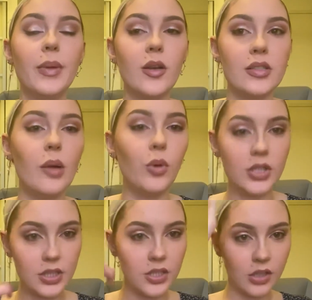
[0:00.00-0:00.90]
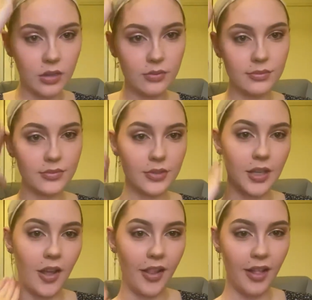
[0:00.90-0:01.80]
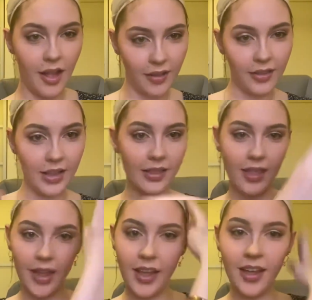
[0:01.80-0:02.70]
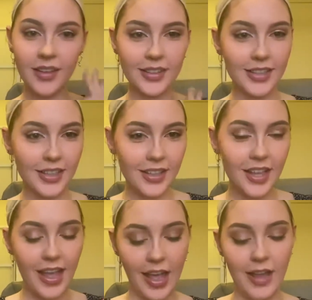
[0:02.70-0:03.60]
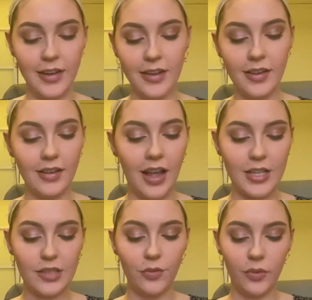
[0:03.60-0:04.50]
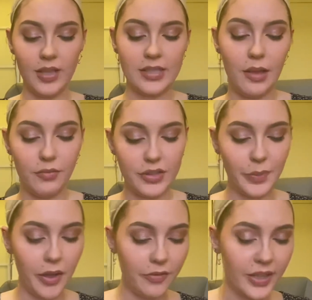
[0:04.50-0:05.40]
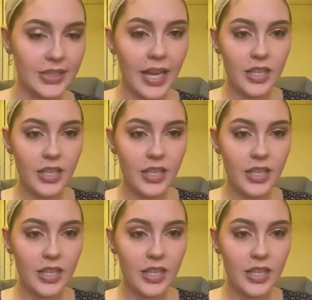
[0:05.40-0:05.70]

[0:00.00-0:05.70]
because I wanted to curl it out like that. And I just thought this length is perfect. And